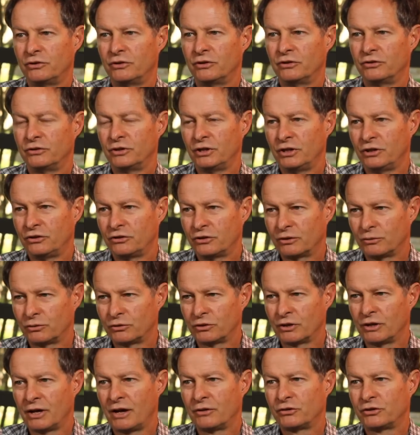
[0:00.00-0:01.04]
disease that
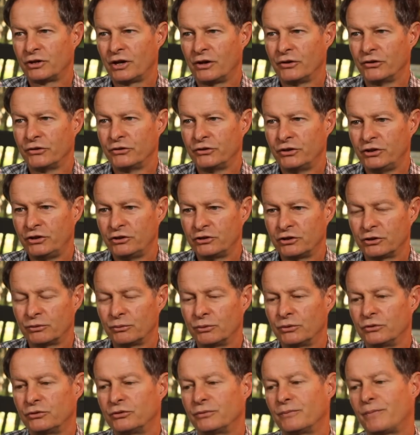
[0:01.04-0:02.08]
was a lifestyle disease that
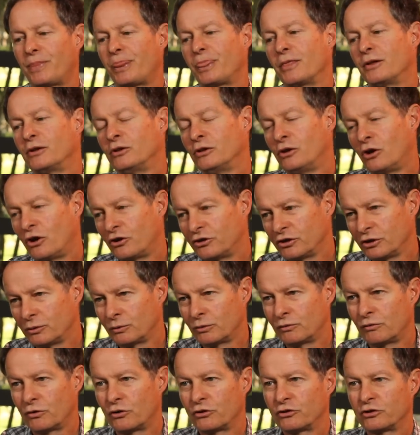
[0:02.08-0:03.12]
was largely
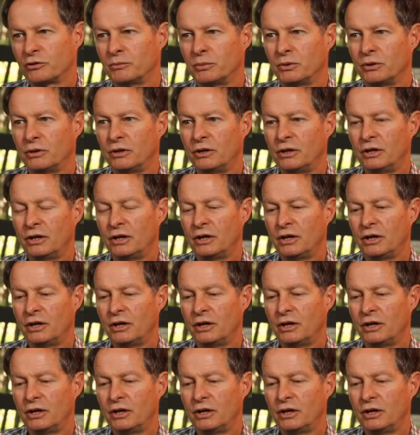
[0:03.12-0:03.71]
reversible.